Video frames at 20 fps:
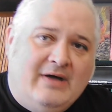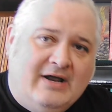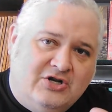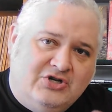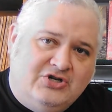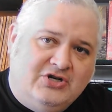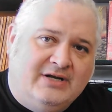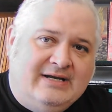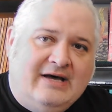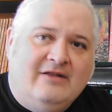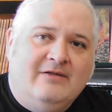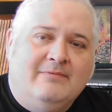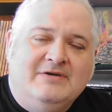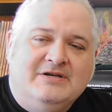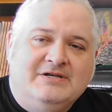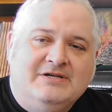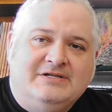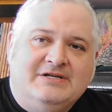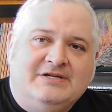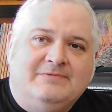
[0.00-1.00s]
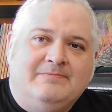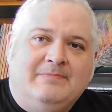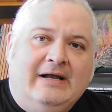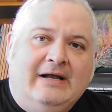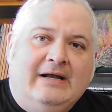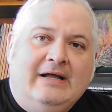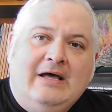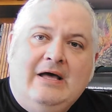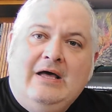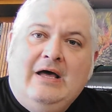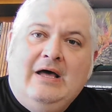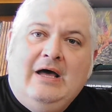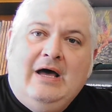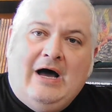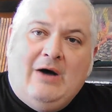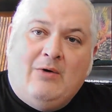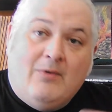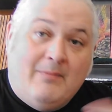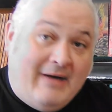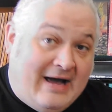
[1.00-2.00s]
We had to shut down the business, but
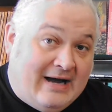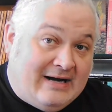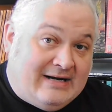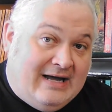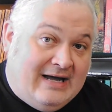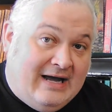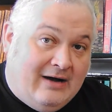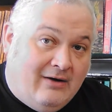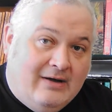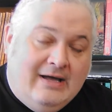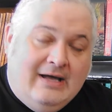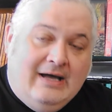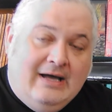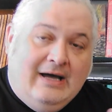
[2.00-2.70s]
we're back now.